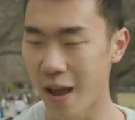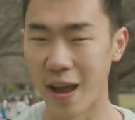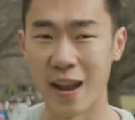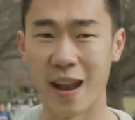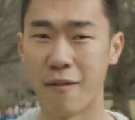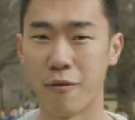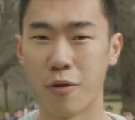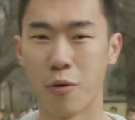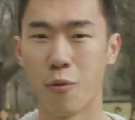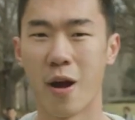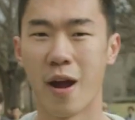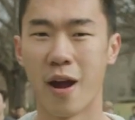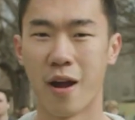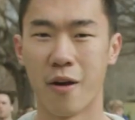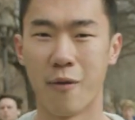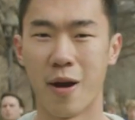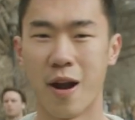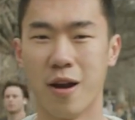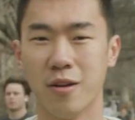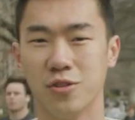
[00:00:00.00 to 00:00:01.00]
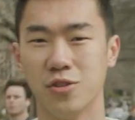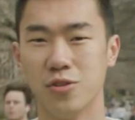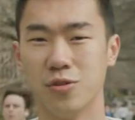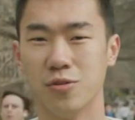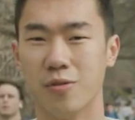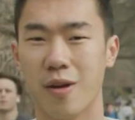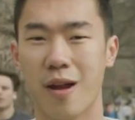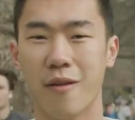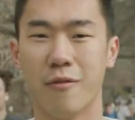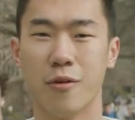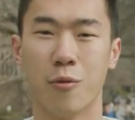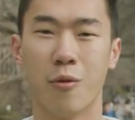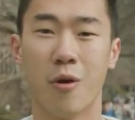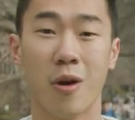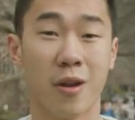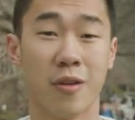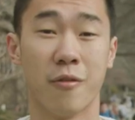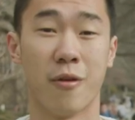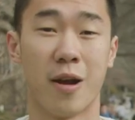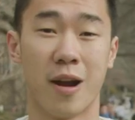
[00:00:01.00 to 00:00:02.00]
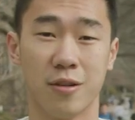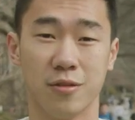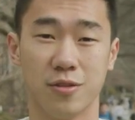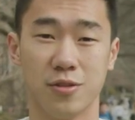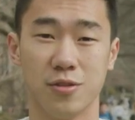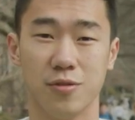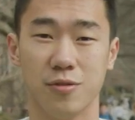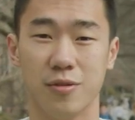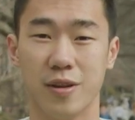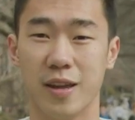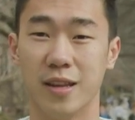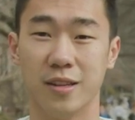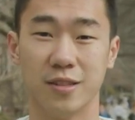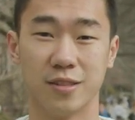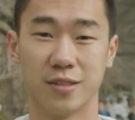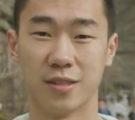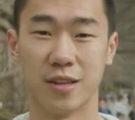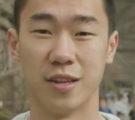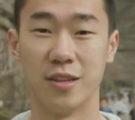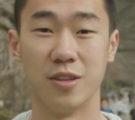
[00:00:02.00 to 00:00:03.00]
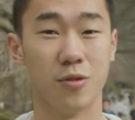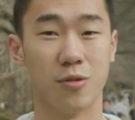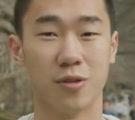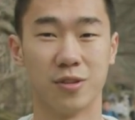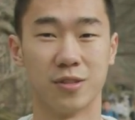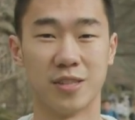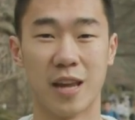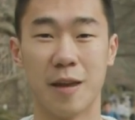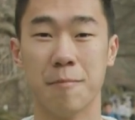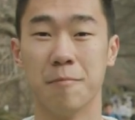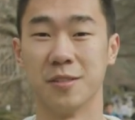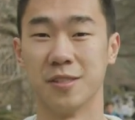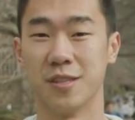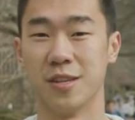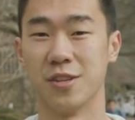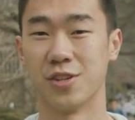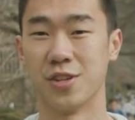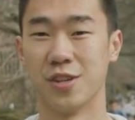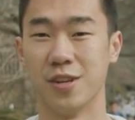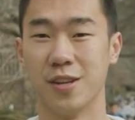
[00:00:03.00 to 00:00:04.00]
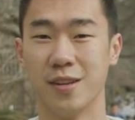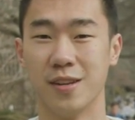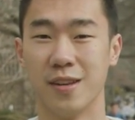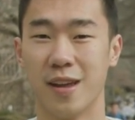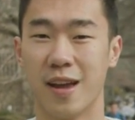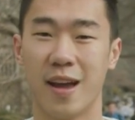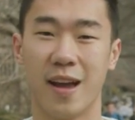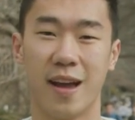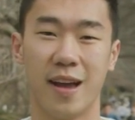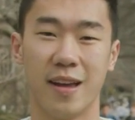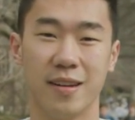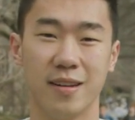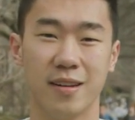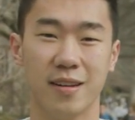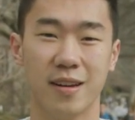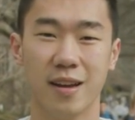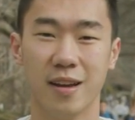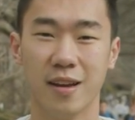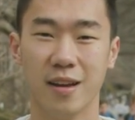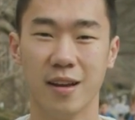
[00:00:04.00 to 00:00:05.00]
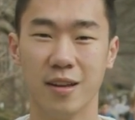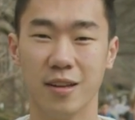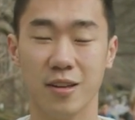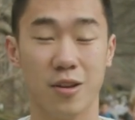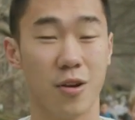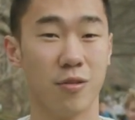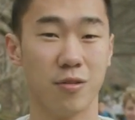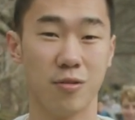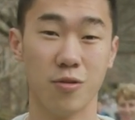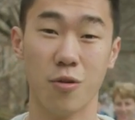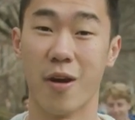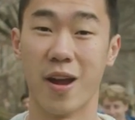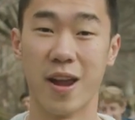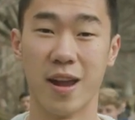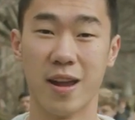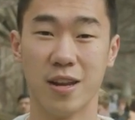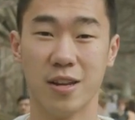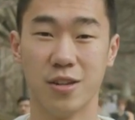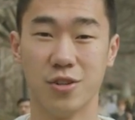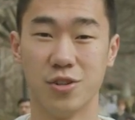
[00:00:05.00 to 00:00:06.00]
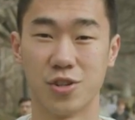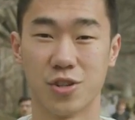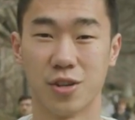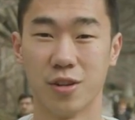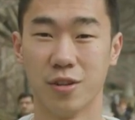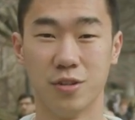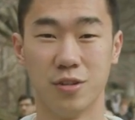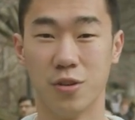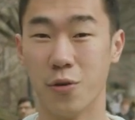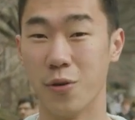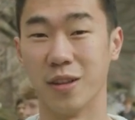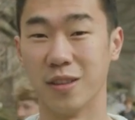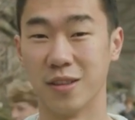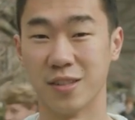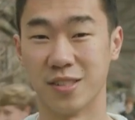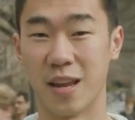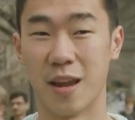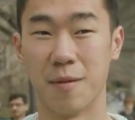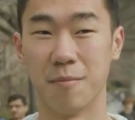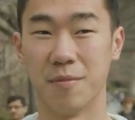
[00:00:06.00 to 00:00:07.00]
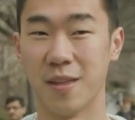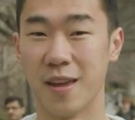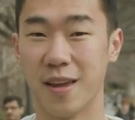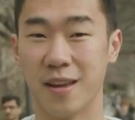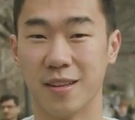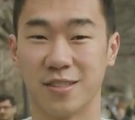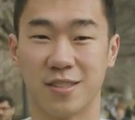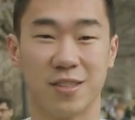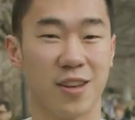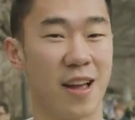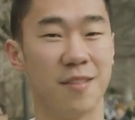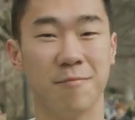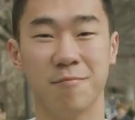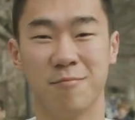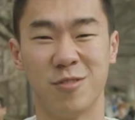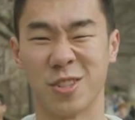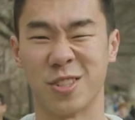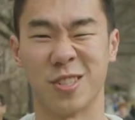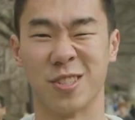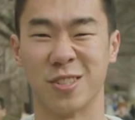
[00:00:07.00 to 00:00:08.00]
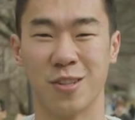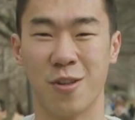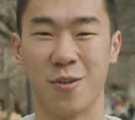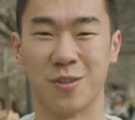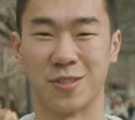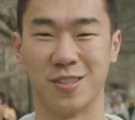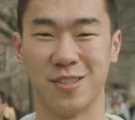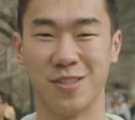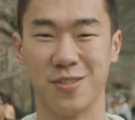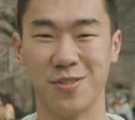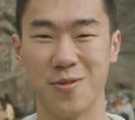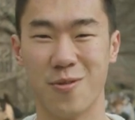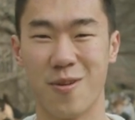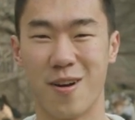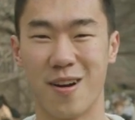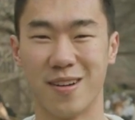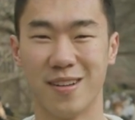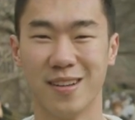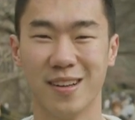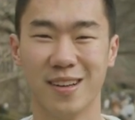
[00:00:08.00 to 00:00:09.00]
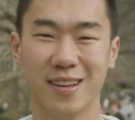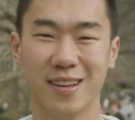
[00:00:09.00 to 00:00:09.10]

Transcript: and everywhere around you, everyone around you is in your same position and you know your age, doing the same things, and just as lost as you are.